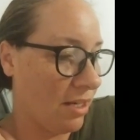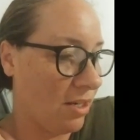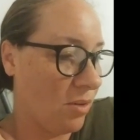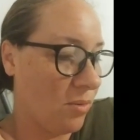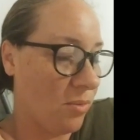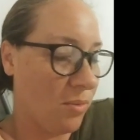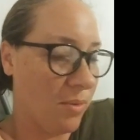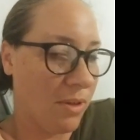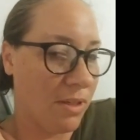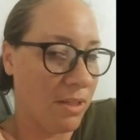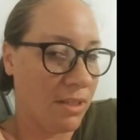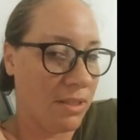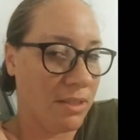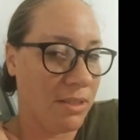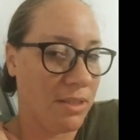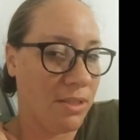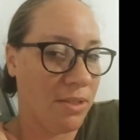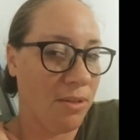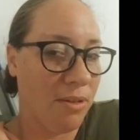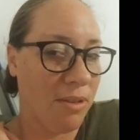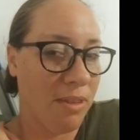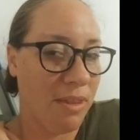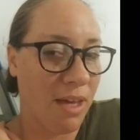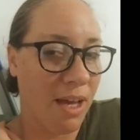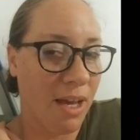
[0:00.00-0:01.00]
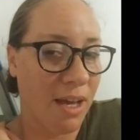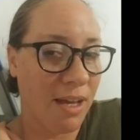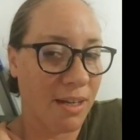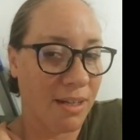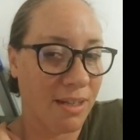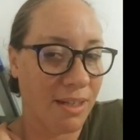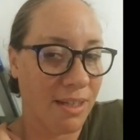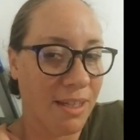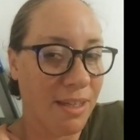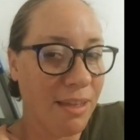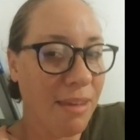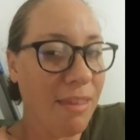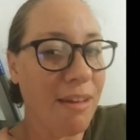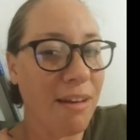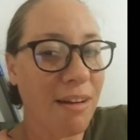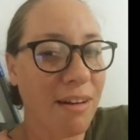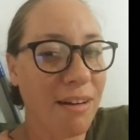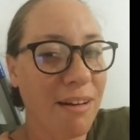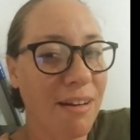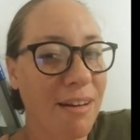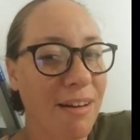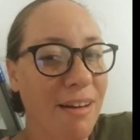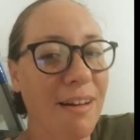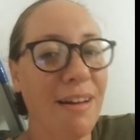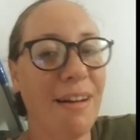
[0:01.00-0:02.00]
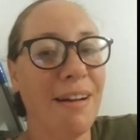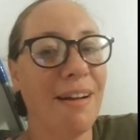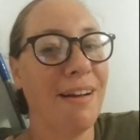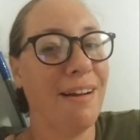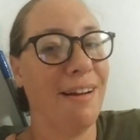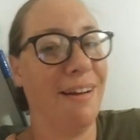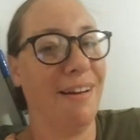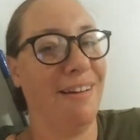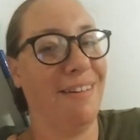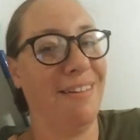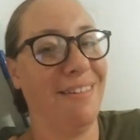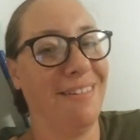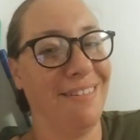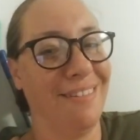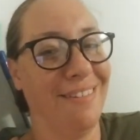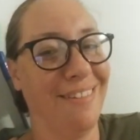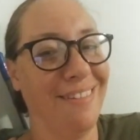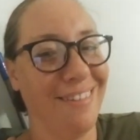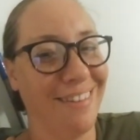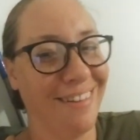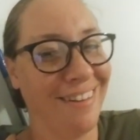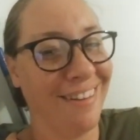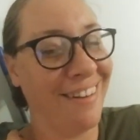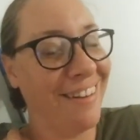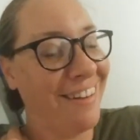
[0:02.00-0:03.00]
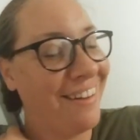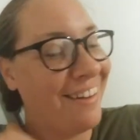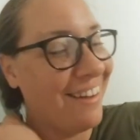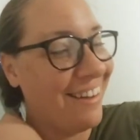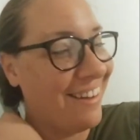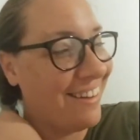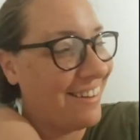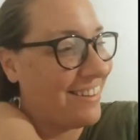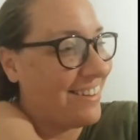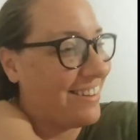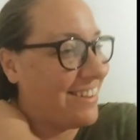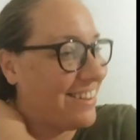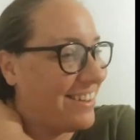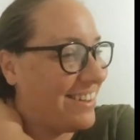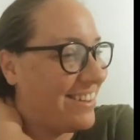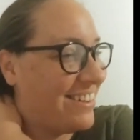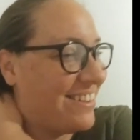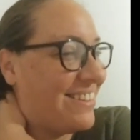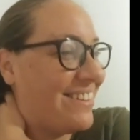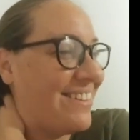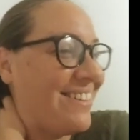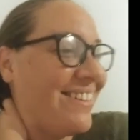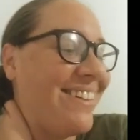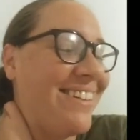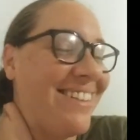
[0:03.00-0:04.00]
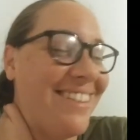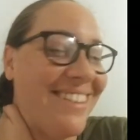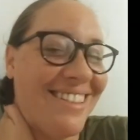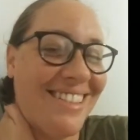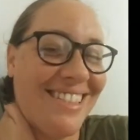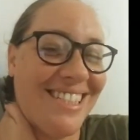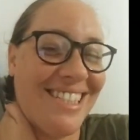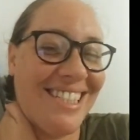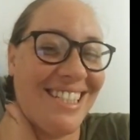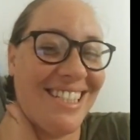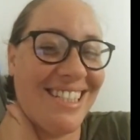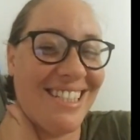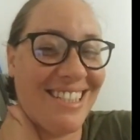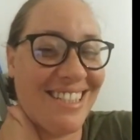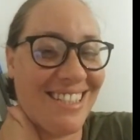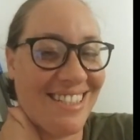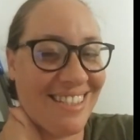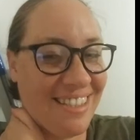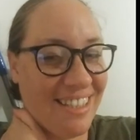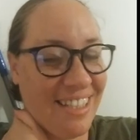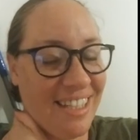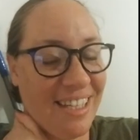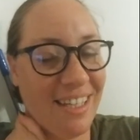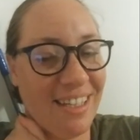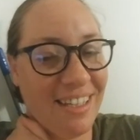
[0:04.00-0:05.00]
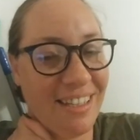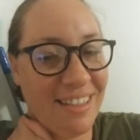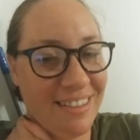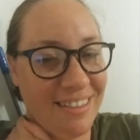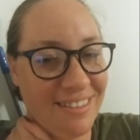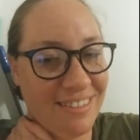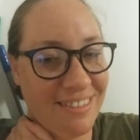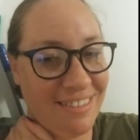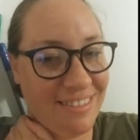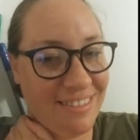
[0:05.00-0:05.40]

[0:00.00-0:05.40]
don't want to do that either. It's just like